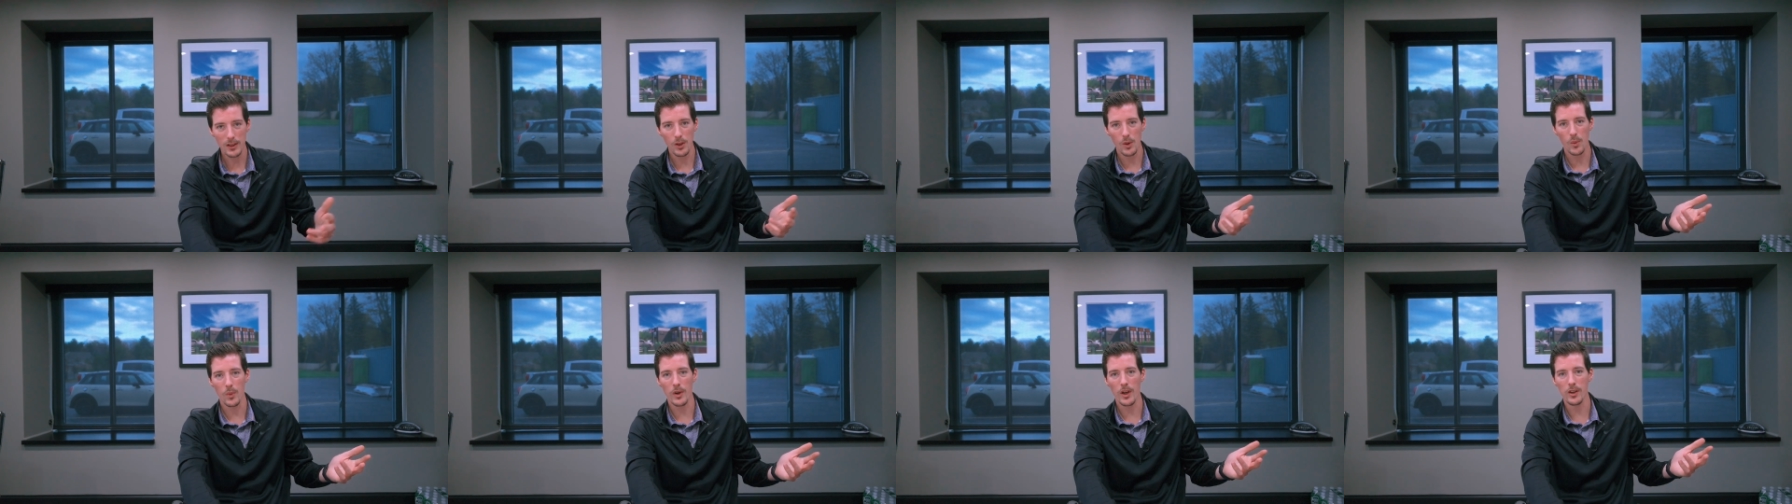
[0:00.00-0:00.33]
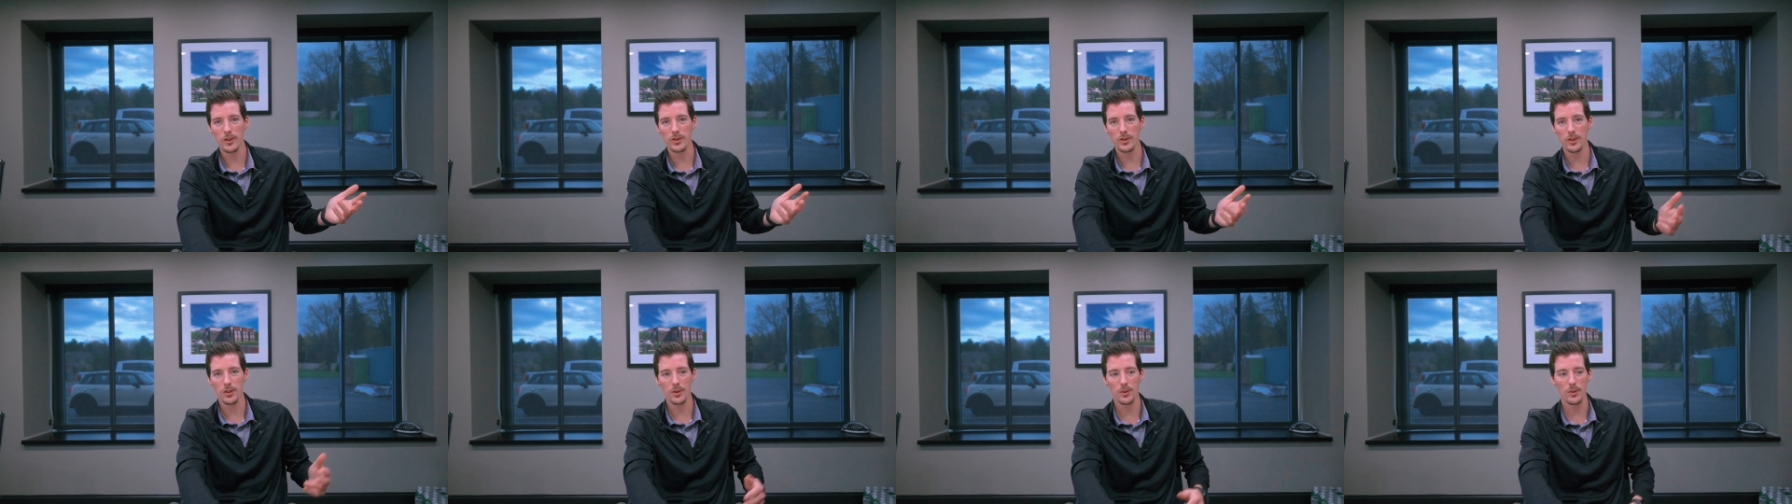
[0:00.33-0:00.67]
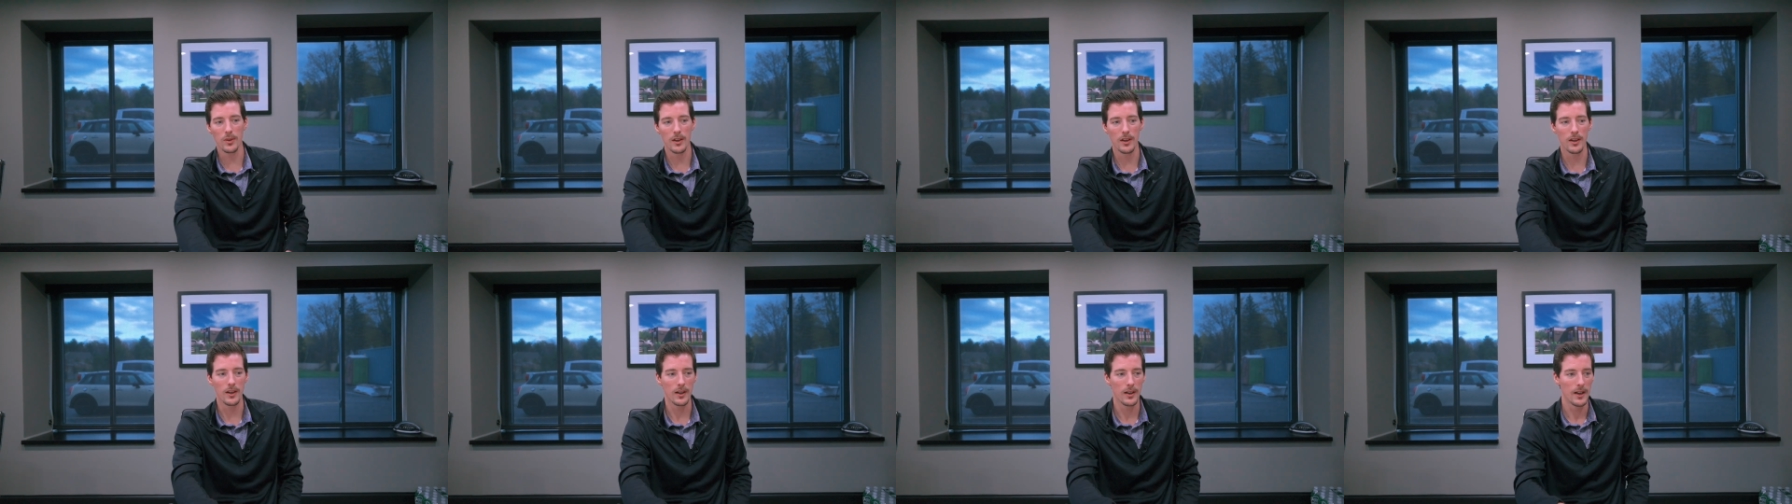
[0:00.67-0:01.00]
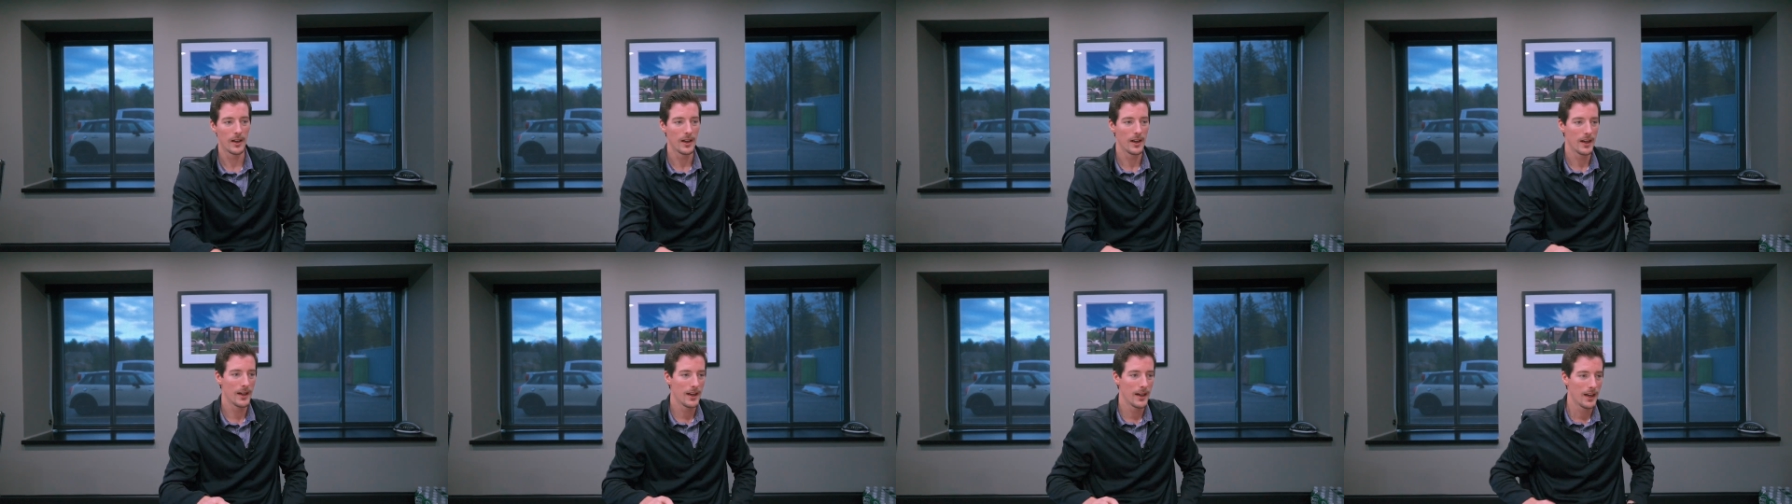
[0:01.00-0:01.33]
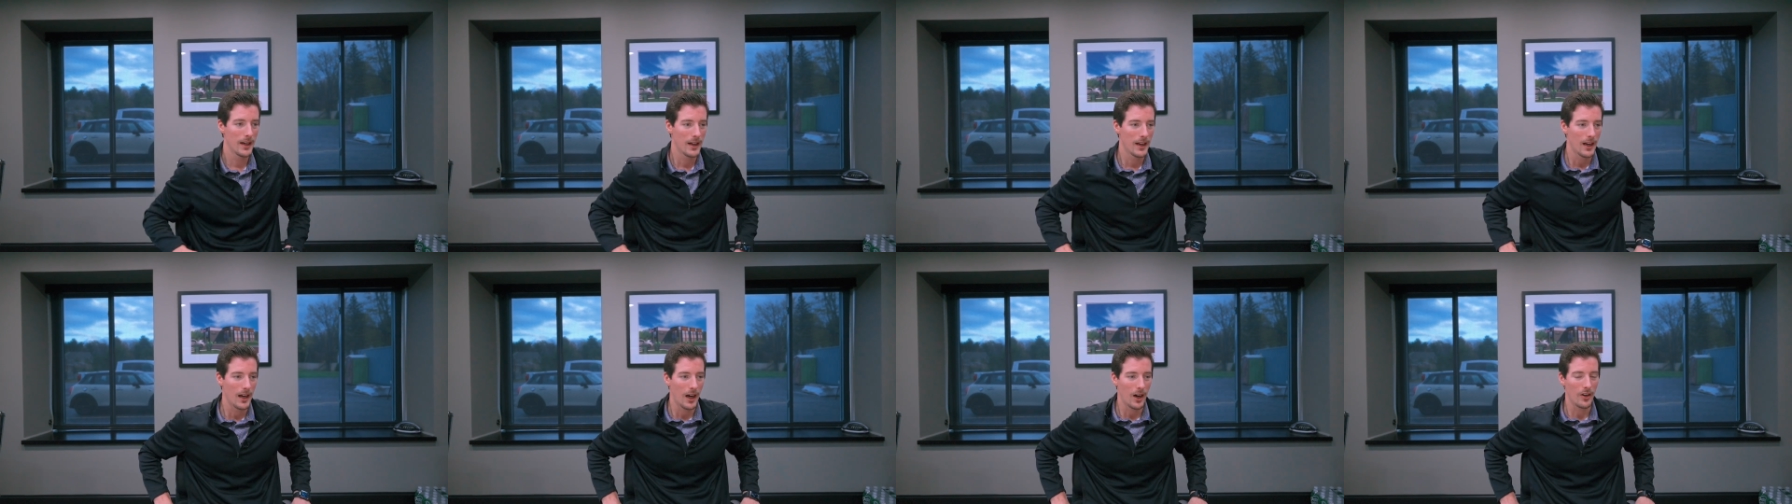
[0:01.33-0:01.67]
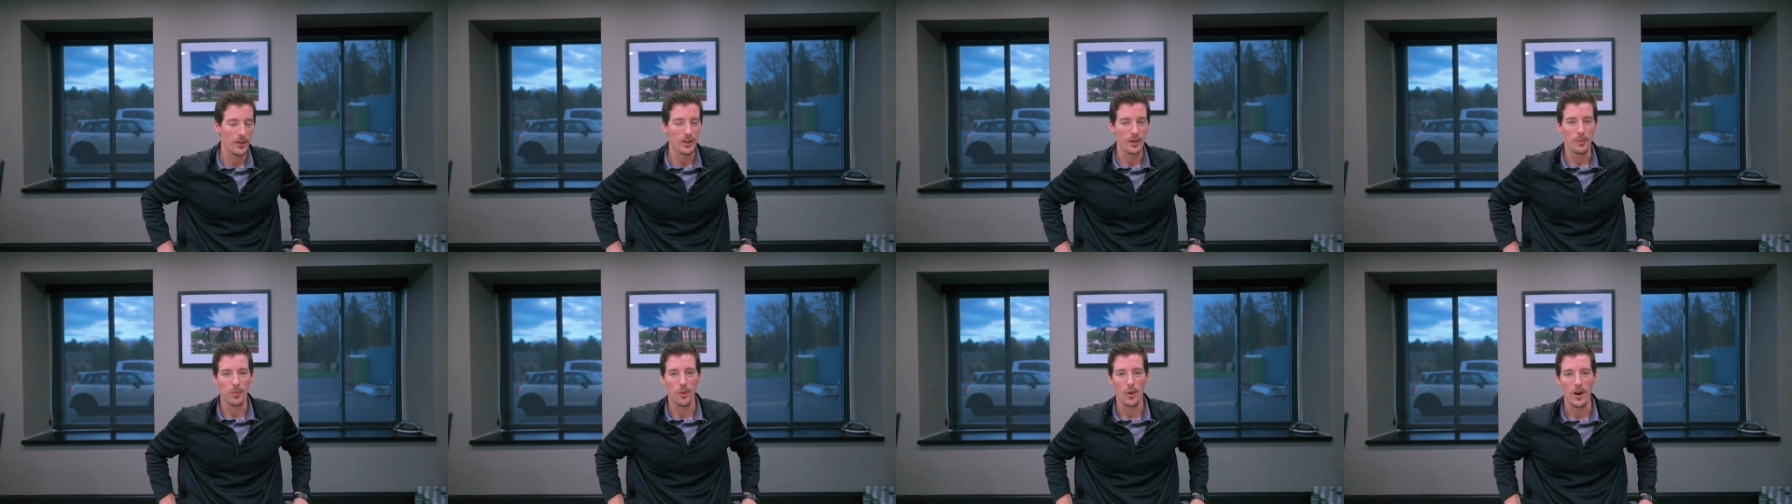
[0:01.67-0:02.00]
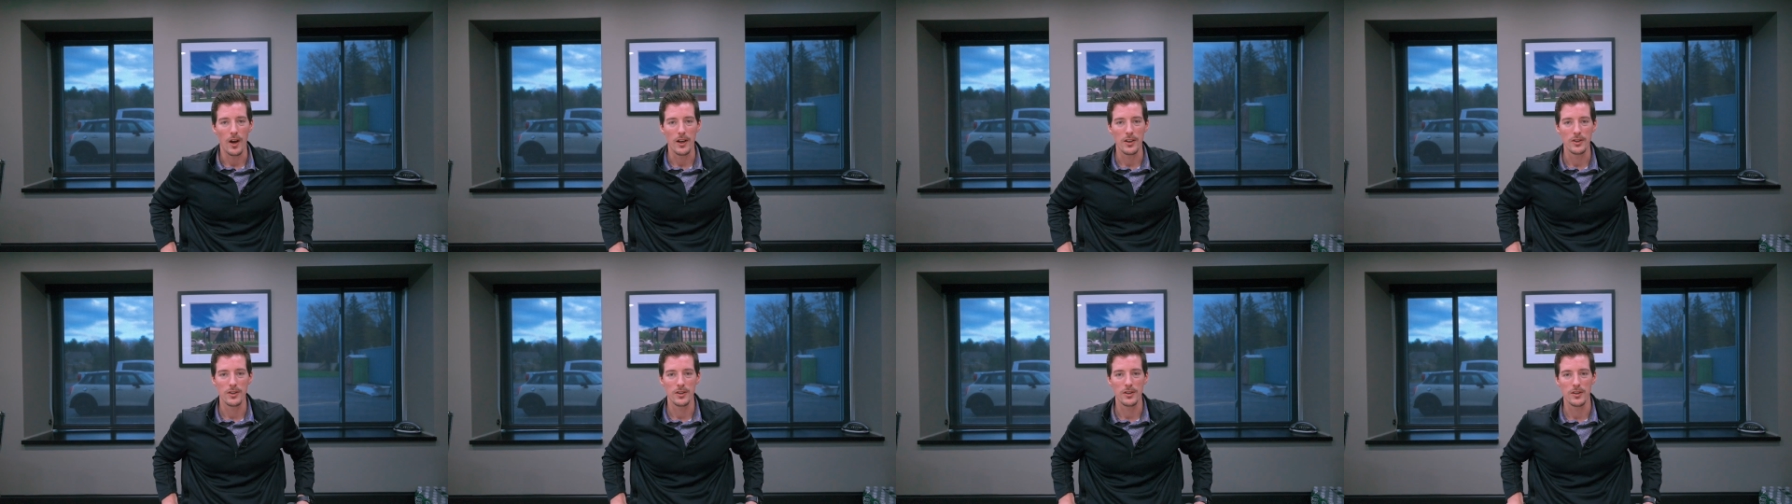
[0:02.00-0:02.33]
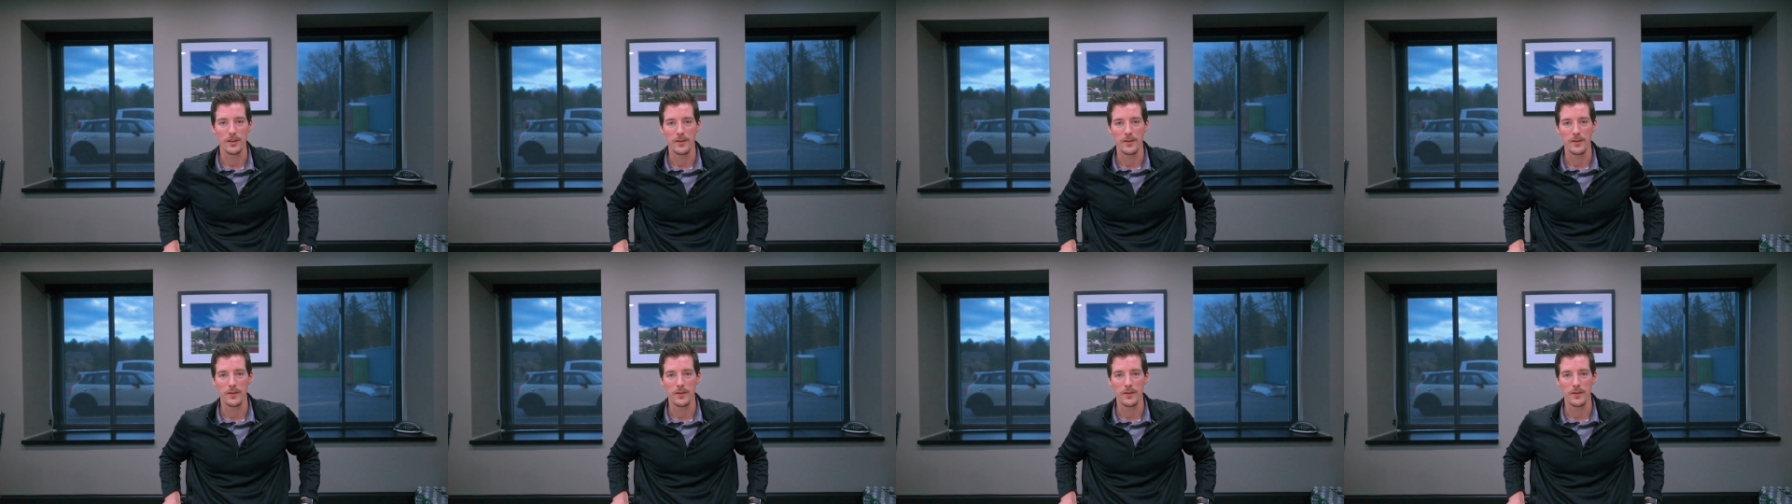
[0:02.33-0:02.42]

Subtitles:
We also are in the process